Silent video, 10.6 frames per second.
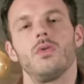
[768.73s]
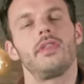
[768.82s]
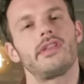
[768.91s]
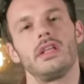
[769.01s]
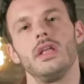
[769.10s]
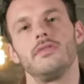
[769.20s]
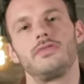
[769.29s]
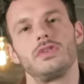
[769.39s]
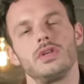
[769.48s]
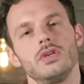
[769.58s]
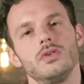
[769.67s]
One thing I love
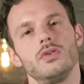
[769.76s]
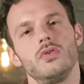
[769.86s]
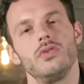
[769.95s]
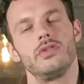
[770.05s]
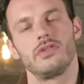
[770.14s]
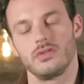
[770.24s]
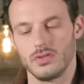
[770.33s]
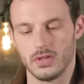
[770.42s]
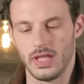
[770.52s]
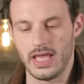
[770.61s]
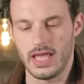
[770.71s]
to use
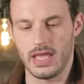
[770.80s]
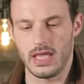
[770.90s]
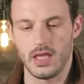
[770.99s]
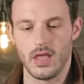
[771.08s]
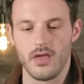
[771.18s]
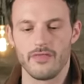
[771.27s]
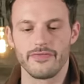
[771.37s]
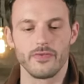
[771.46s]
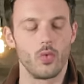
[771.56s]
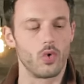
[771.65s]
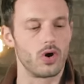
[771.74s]
delay
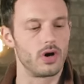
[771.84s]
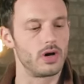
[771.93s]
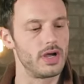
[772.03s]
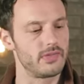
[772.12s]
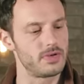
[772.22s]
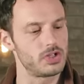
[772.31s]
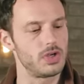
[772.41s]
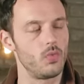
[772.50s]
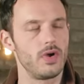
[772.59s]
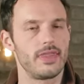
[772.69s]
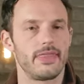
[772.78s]
for, especially
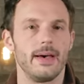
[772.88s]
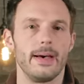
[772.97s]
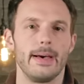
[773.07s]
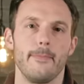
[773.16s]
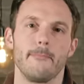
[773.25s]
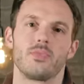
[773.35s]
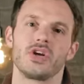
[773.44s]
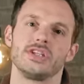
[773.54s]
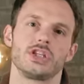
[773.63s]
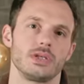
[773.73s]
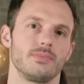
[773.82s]
with a pretty
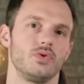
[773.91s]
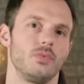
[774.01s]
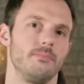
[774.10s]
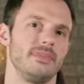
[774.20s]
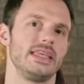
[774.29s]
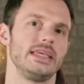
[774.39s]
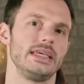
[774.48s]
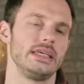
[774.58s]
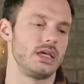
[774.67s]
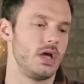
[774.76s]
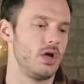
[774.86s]
simple
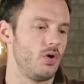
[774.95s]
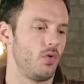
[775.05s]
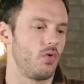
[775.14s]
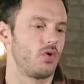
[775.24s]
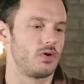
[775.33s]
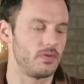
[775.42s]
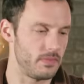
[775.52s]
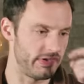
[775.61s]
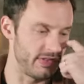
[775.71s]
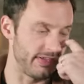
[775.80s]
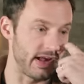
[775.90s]
MIDI or
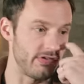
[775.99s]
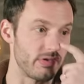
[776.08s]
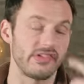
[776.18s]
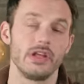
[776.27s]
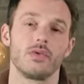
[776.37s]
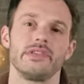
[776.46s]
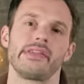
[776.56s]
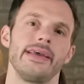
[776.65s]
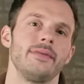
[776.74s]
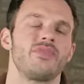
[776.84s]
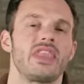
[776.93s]
synthesizer sequence,
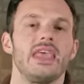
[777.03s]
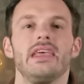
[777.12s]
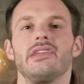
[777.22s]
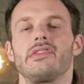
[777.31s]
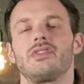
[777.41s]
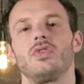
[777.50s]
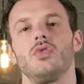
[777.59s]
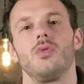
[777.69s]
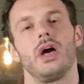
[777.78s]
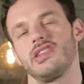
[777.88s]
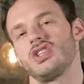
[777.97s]
is
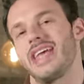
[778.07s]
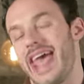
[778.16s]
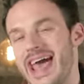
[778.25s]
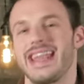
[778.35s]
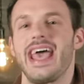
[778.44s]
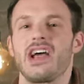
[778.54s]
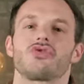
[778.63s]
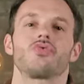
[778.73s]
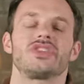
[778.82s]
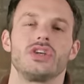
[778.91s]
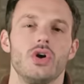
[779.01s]
to essentially add
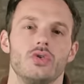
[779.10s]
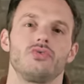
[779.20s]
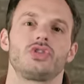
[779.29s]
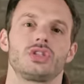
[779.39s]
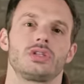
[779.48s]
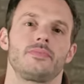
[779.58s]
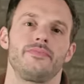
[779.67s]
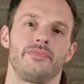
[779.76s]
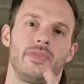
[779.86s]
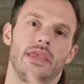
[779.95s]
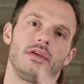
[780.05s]
extra notes
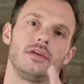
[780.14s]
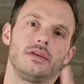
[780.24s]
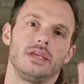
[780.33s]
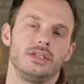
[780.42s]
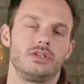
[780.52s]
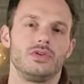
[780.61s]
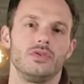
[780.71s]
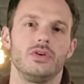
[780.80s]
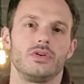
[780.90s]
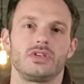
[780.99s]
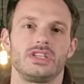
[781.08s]
into your